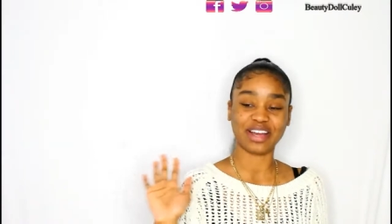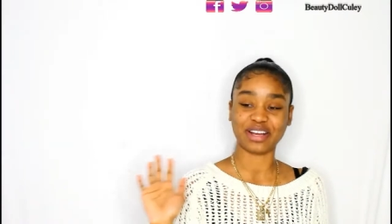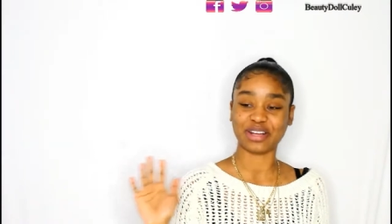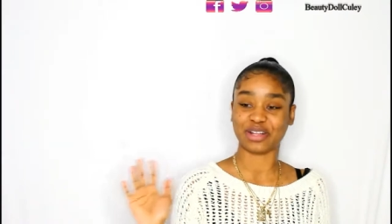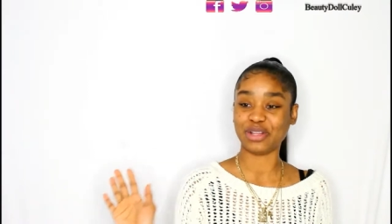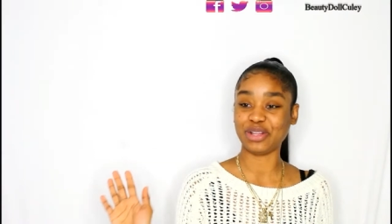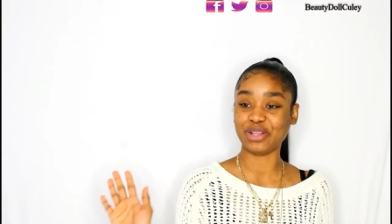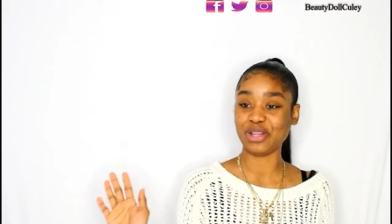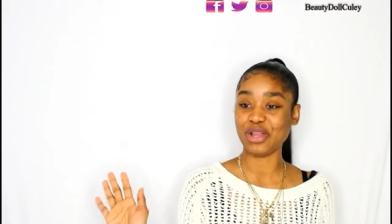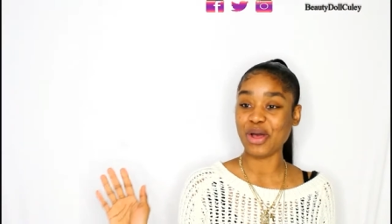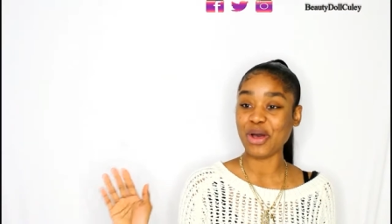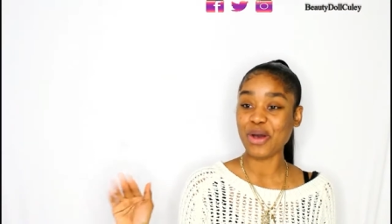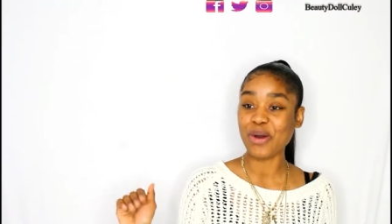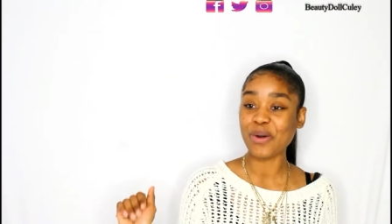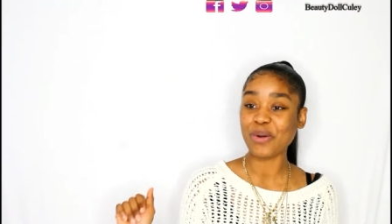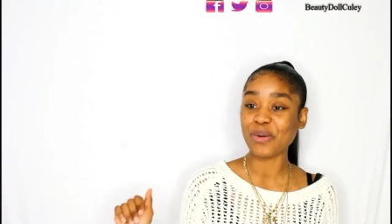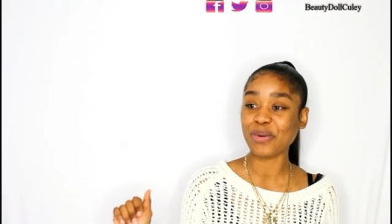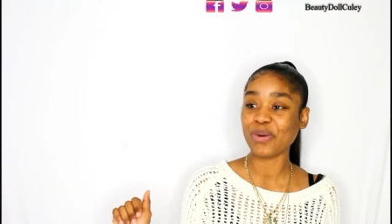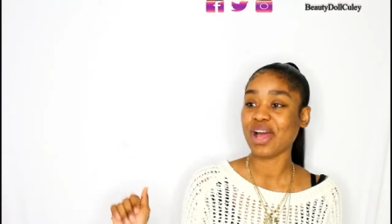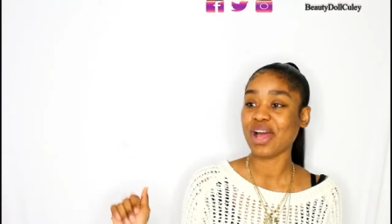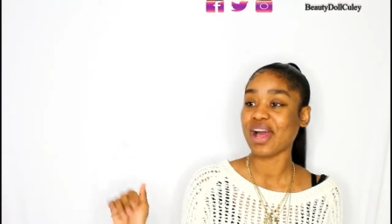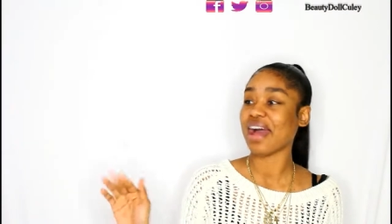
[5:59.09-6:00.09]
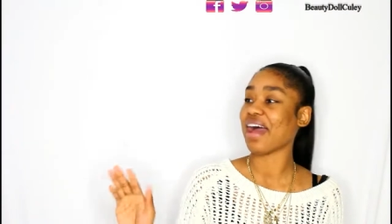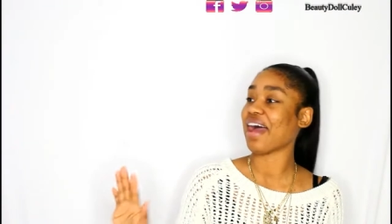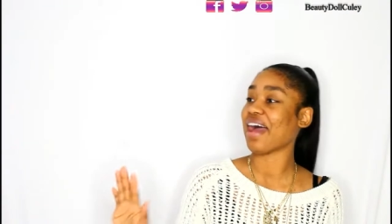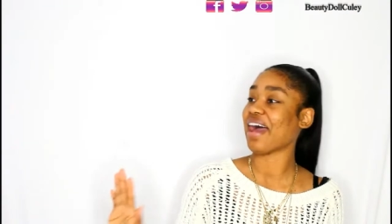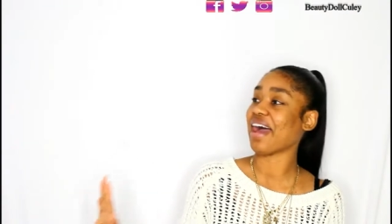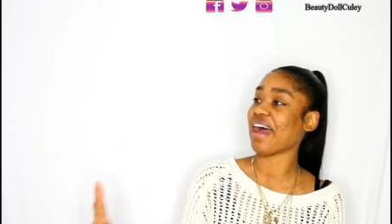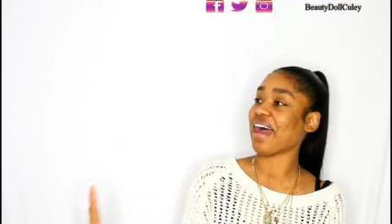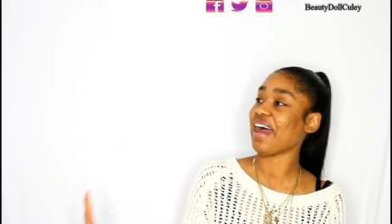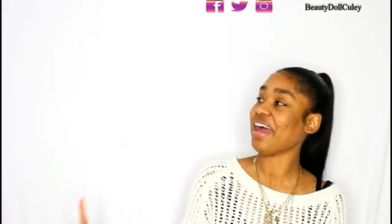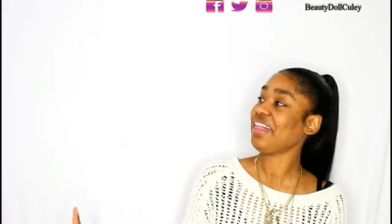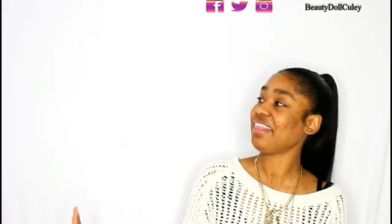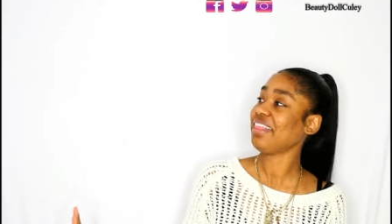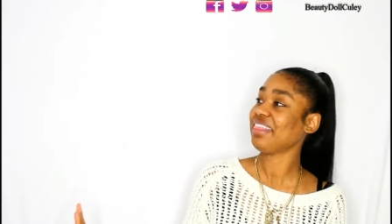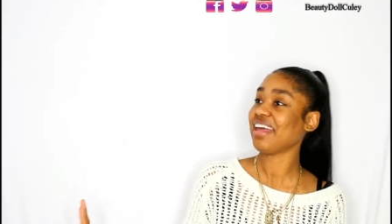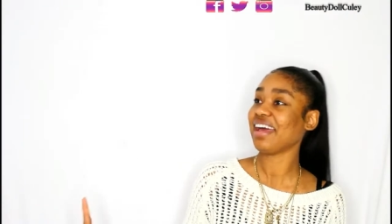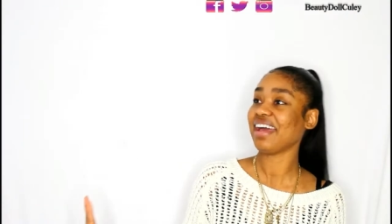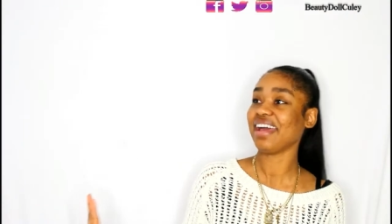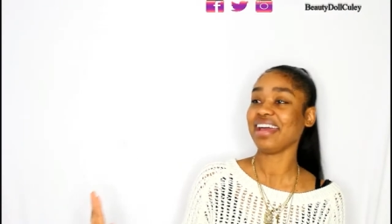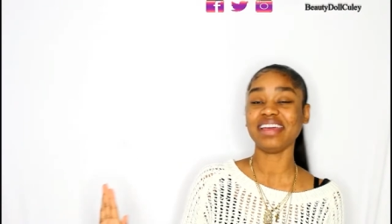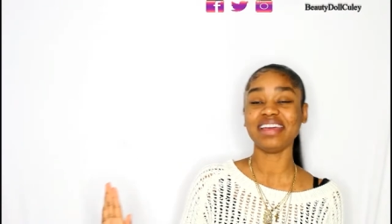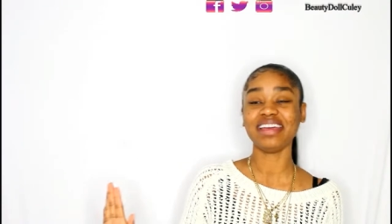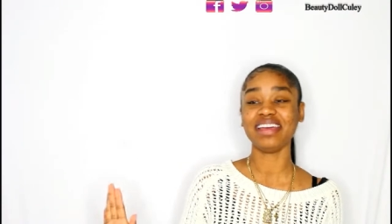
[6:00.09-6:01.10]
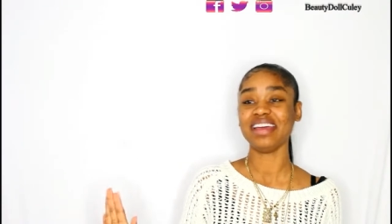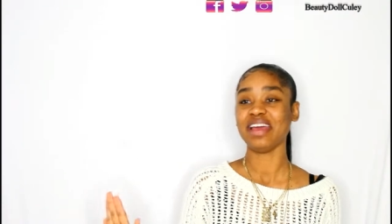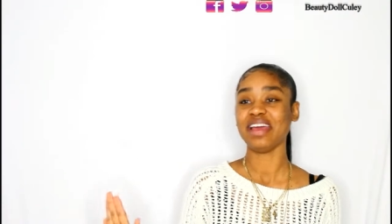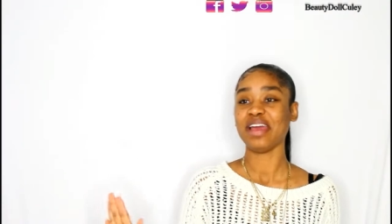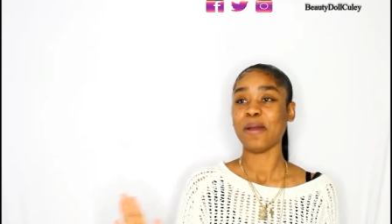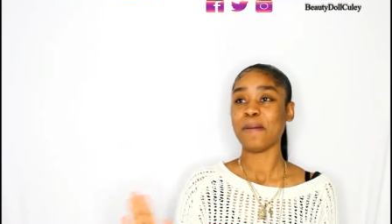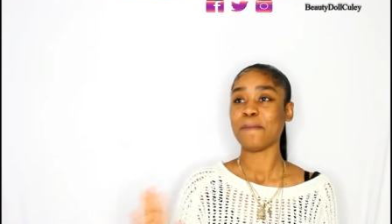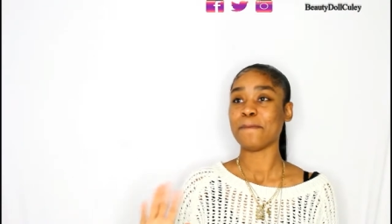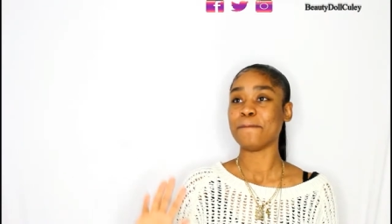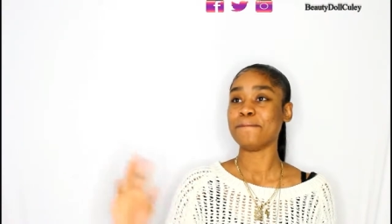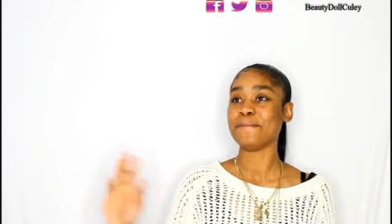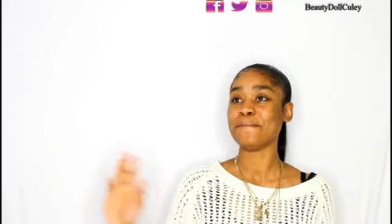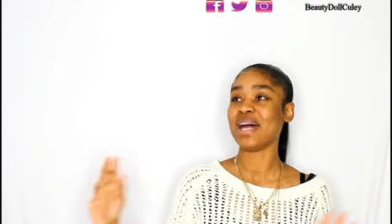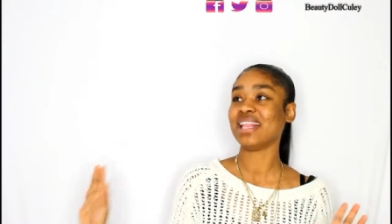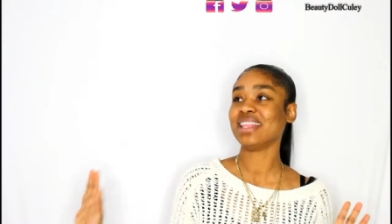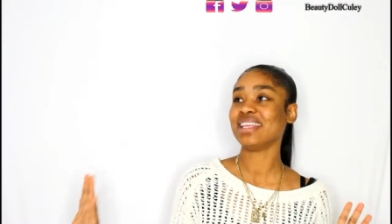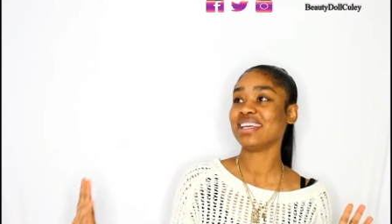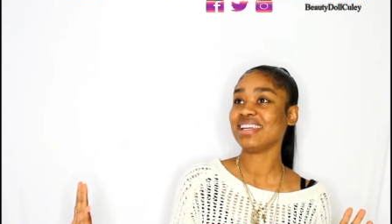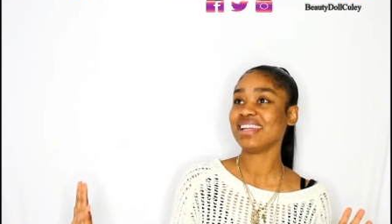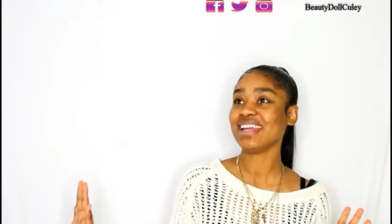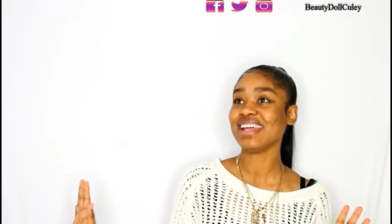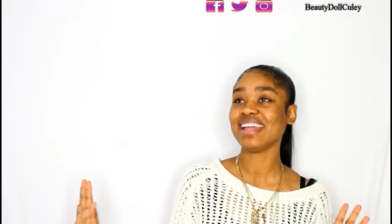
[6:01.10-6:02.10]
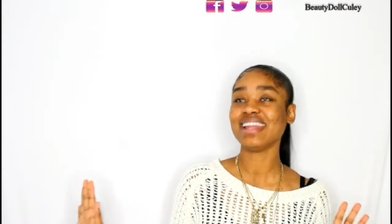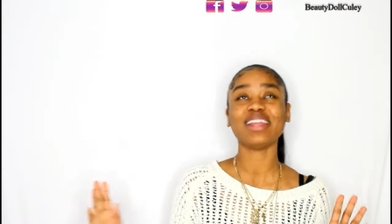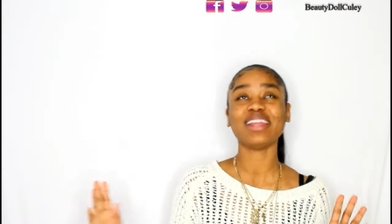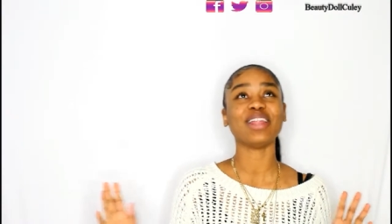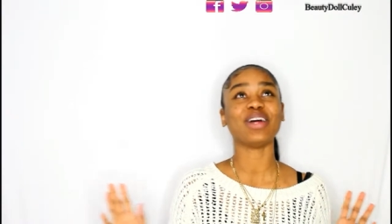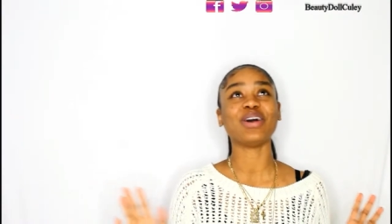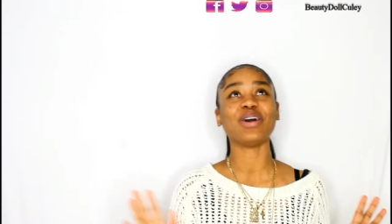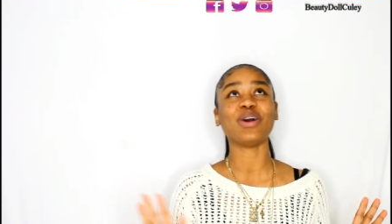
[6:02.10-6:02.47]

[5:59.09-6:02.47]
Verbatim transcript: glow, highlight, melanin.